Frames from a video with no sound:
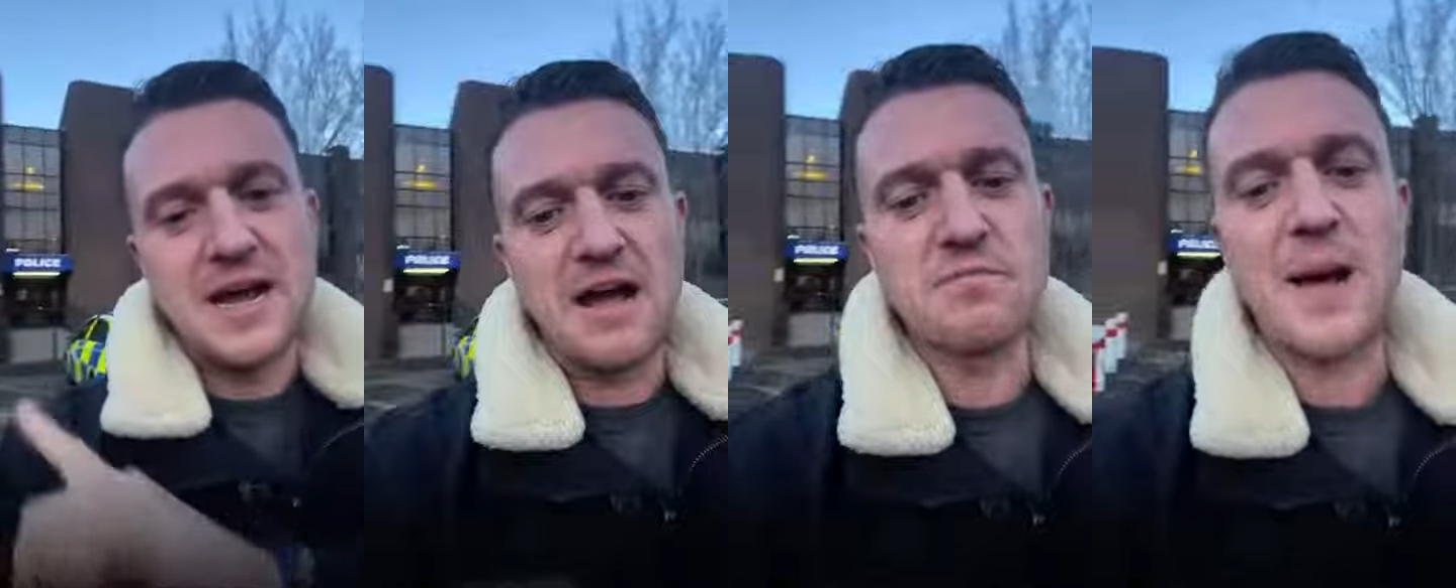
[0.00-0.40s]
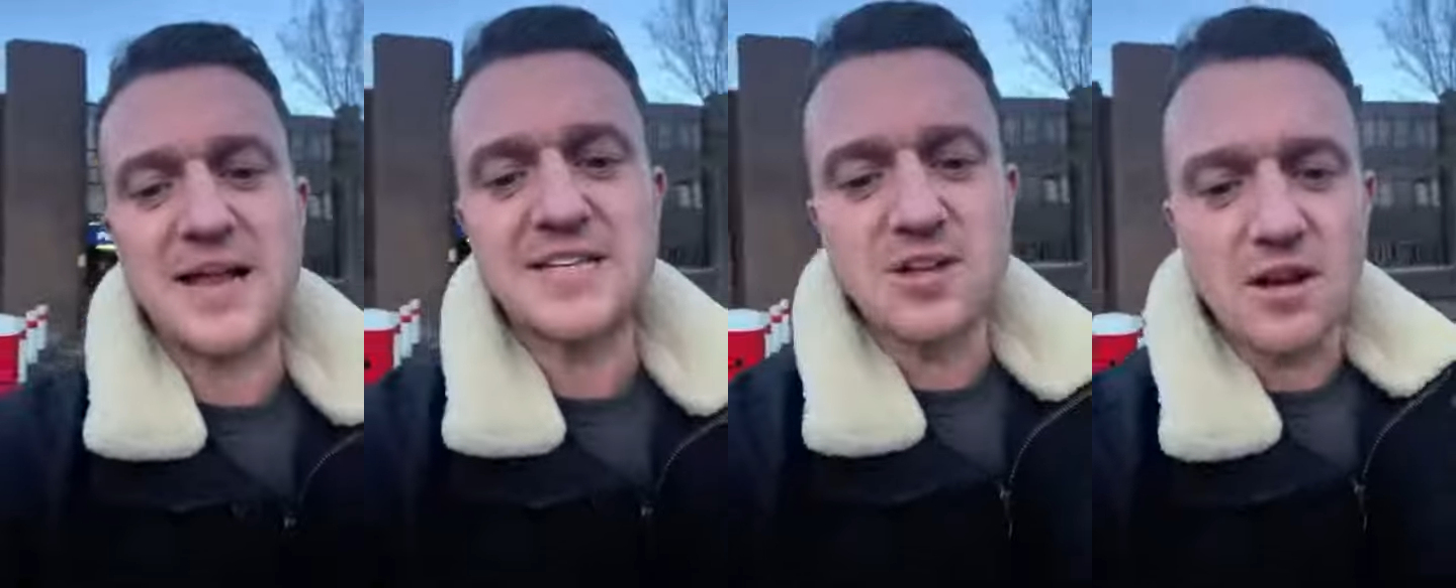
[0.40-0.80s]
have
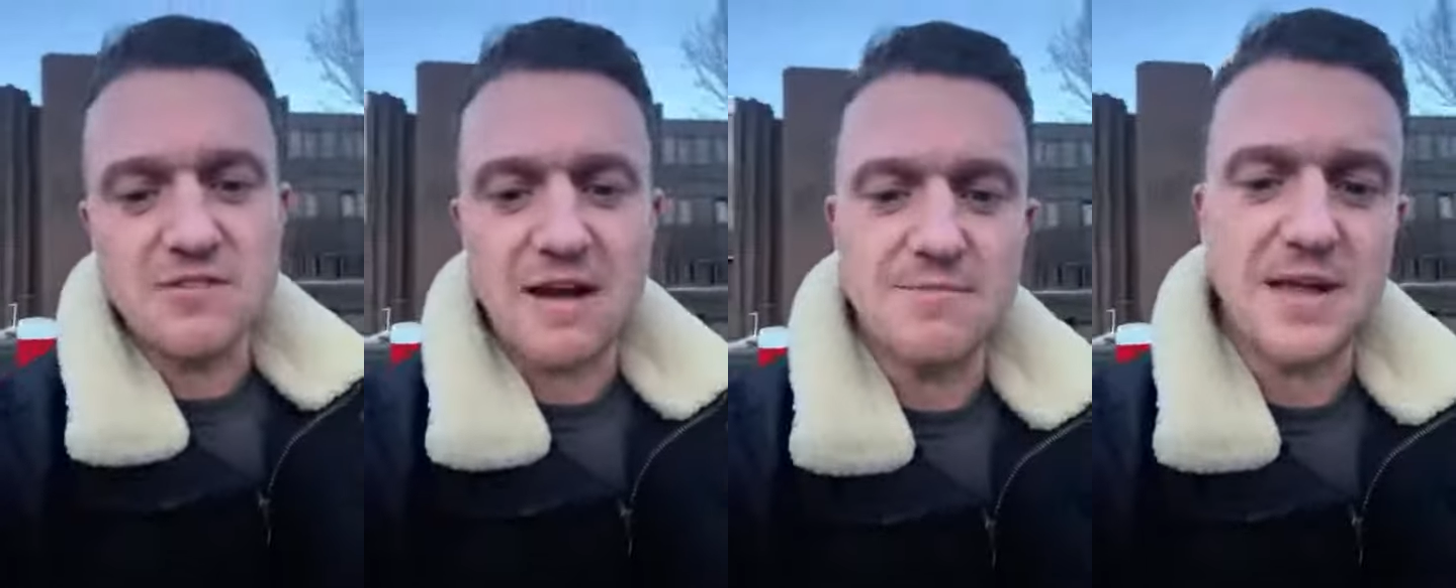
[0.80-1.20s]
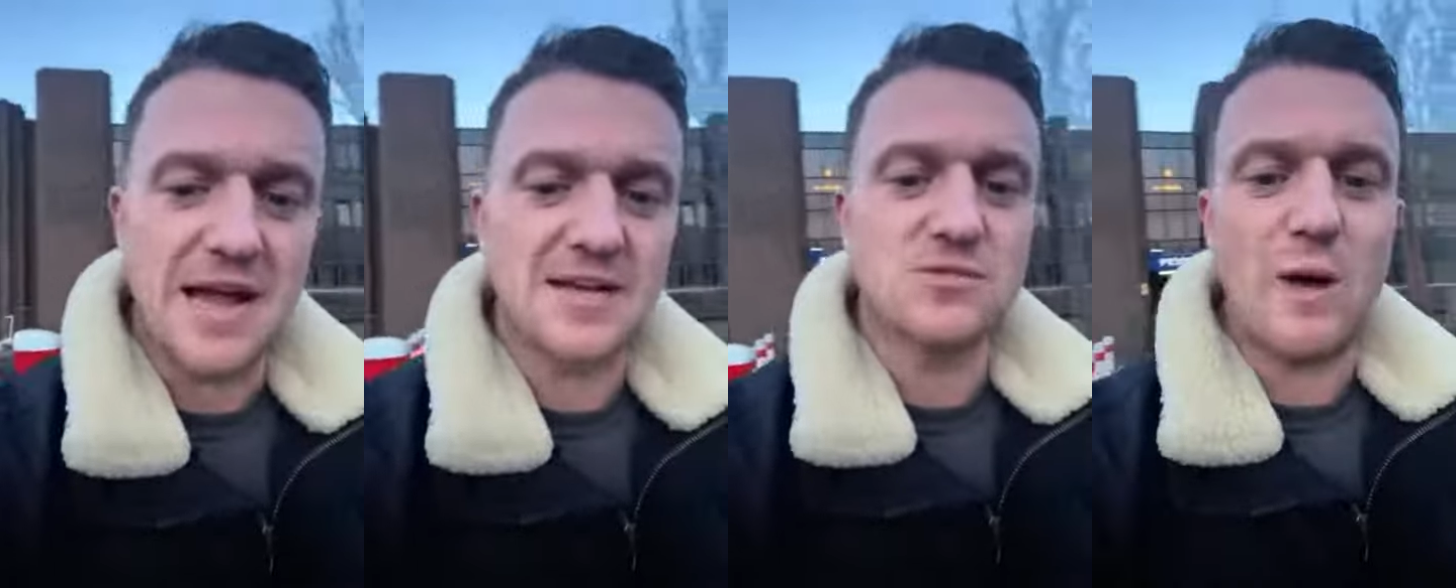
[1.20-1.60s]
Pakistani rape
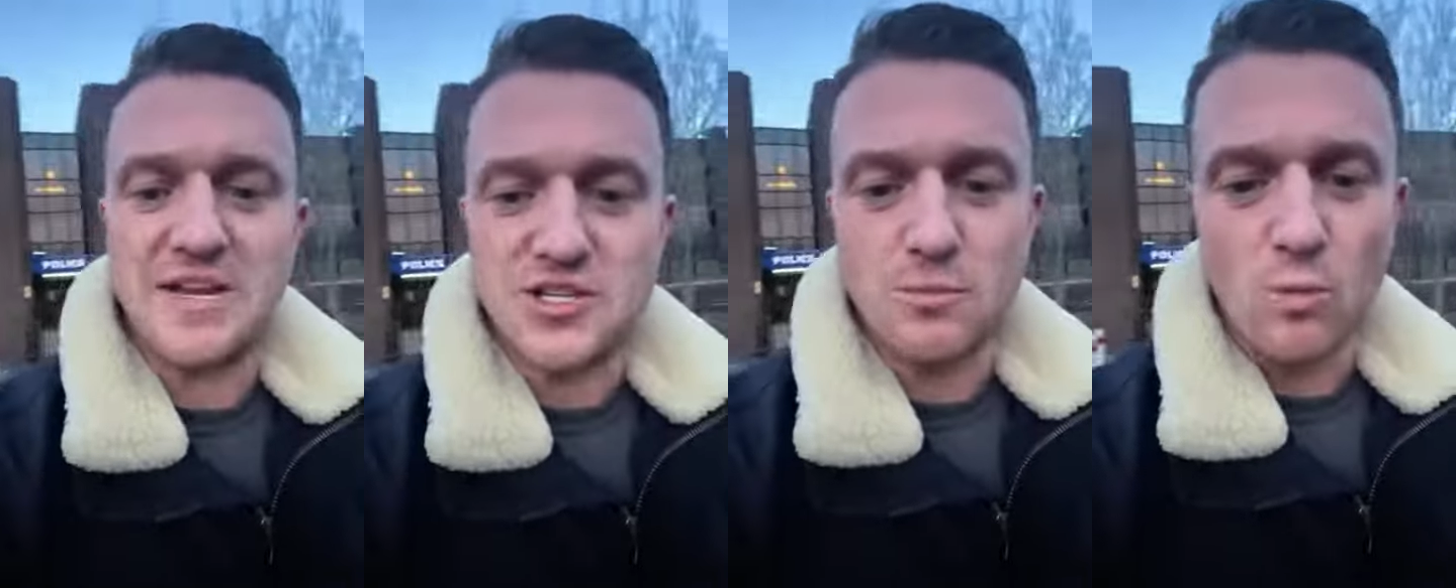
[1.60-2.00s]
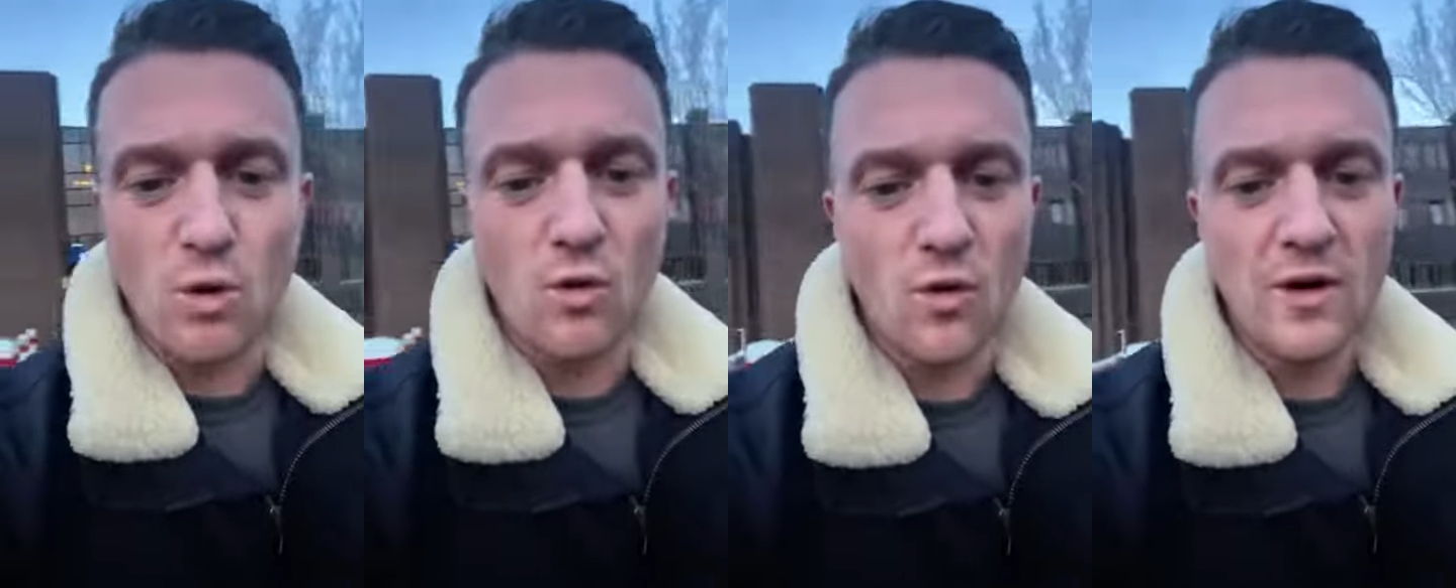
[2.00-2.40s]
gangs waging
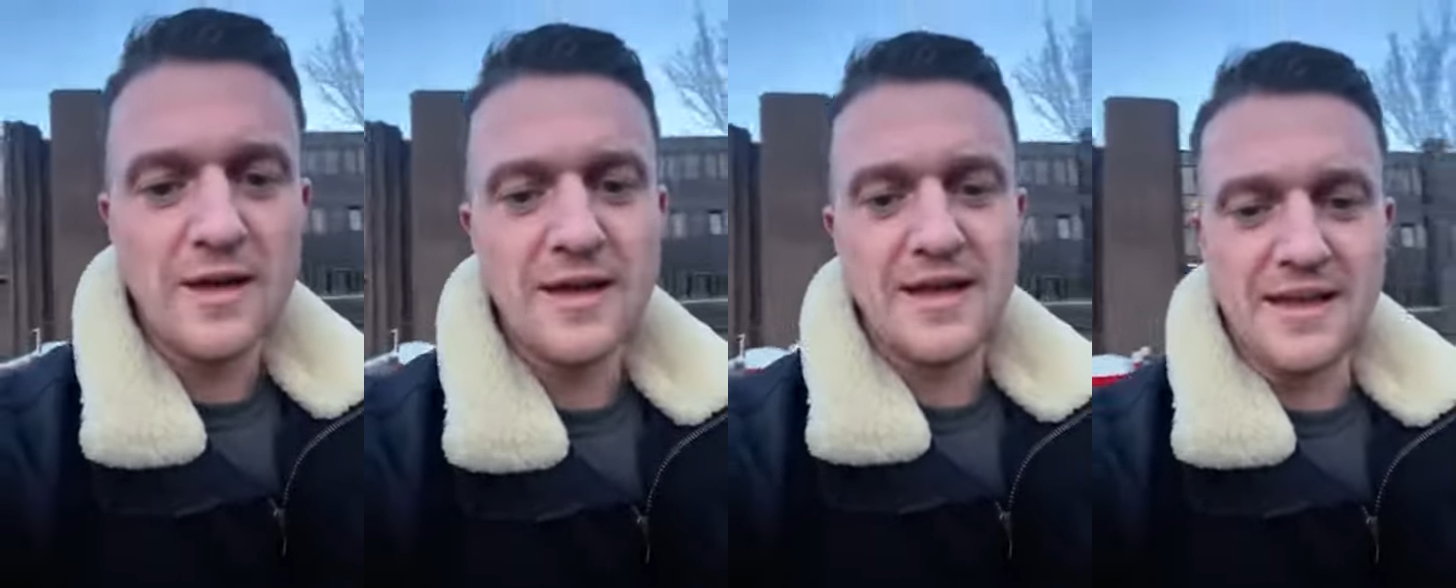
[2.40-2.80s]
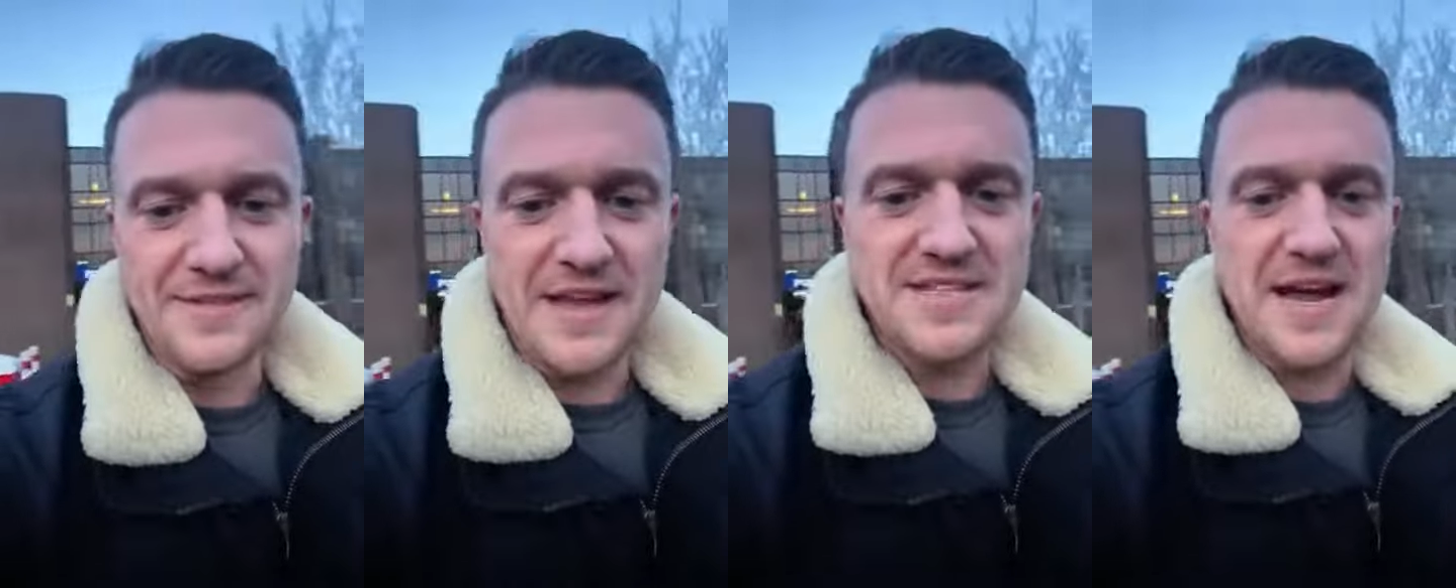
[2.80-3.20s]
war
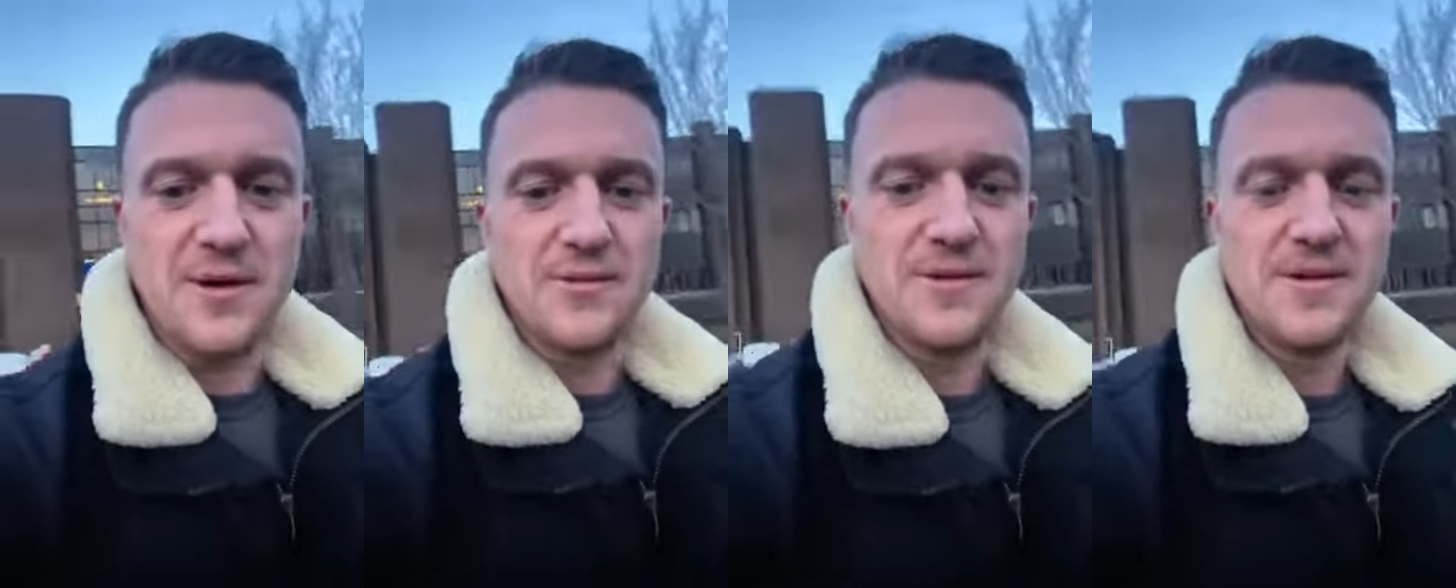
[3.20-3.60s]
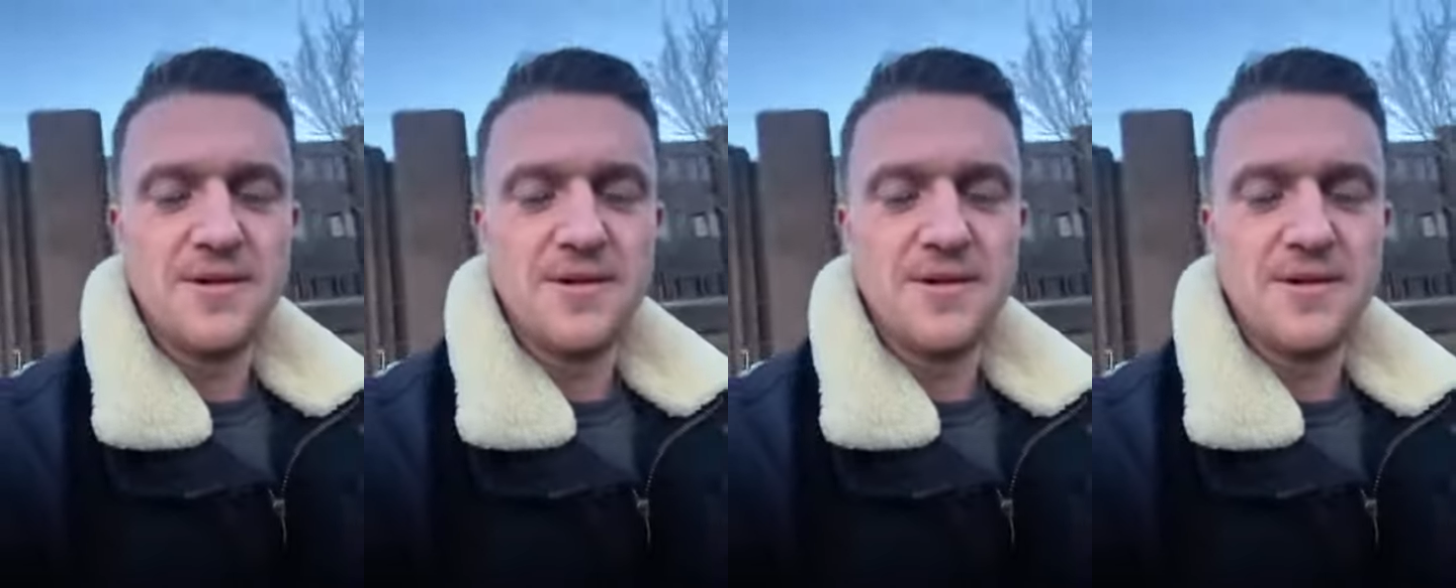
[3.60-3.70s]
in their town,